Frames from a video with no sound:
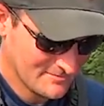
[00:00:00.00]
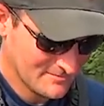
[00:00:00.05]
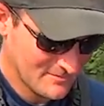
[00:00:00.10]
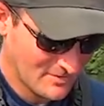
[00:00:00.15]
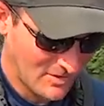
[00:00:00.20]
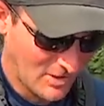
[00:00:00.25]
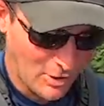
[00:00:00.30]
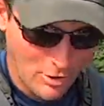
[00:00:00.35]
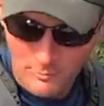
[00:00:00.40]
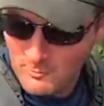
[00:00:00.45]

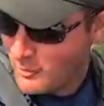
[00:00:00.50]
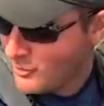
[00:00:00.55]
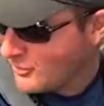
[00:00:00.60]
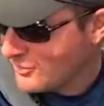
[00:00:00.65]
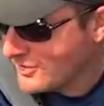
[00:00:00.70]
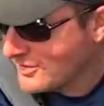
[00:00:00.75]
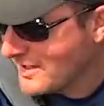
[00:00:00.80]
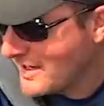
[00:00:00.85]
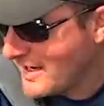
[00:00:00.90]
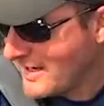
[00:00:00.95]
all
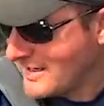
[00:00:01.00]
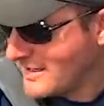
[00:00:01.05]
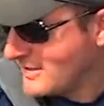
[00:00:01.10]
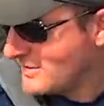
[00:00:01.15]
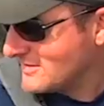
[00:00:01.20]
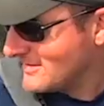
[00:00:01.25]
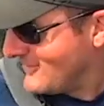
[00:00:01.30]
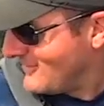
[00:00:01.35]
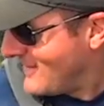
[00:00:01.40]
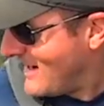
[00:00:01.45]
morning out here.
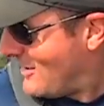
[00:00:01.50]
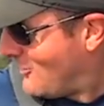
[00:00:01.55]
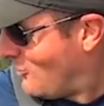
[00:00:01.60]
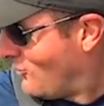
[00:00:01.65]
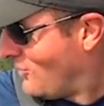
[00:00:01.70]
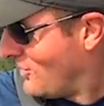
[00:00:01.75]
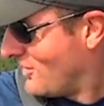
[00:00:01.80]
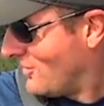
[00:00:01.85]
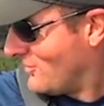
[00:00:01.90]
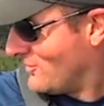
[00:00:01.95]
Still got
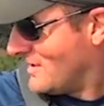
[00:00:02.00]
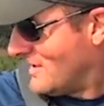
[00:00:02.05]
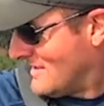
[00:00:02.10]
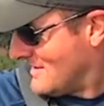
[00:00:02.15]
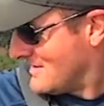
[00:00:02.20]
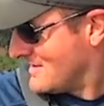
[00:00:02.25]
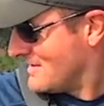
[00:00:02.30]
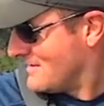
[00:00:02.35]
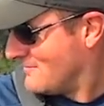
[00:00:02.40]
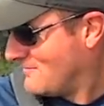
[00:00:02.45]
one on
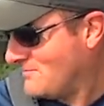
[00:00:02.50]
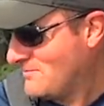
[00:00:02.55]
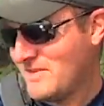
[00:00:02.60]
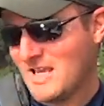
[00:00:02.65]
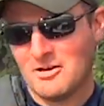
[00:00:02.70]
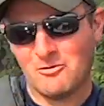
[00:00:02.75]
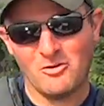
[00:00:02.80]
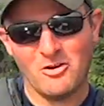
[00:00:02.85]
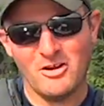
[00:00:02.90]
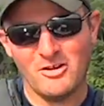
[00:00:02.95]
this.
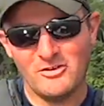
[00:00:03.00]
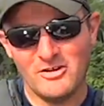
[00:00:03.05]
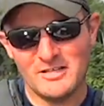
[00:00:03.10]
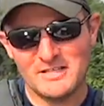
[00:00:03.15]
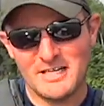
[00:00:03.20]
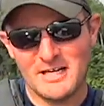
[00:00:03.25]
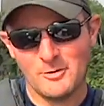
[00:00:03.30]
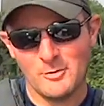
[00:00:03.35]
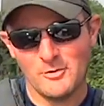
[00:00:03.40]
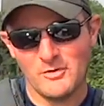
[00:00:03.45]
That rod right
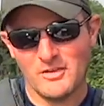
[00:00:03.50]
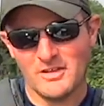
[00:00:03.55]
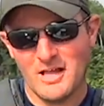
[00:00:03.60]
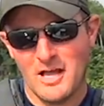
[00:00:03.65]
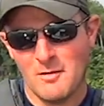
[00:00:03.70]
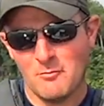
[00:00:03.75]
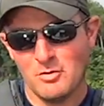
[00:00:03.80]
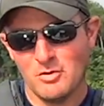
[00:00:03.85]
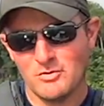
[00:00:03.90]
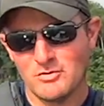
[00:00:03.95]
there with the
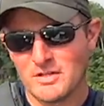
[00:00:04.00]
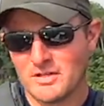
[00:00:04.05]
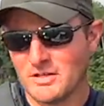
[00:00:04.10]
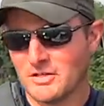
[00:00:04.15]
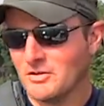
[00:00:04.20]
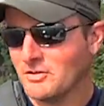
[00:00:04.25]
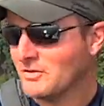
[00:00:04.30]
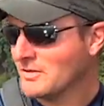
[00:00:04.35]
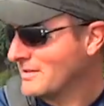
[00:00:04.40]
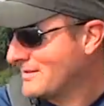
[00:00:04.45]
live
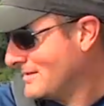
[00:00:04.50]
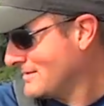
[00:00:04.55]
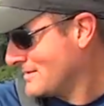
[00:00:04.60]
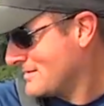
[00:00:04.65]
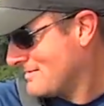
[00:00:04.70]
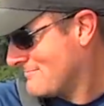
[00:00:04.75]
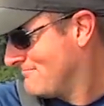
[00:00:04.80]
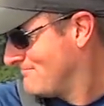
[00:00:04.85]
bluegill is,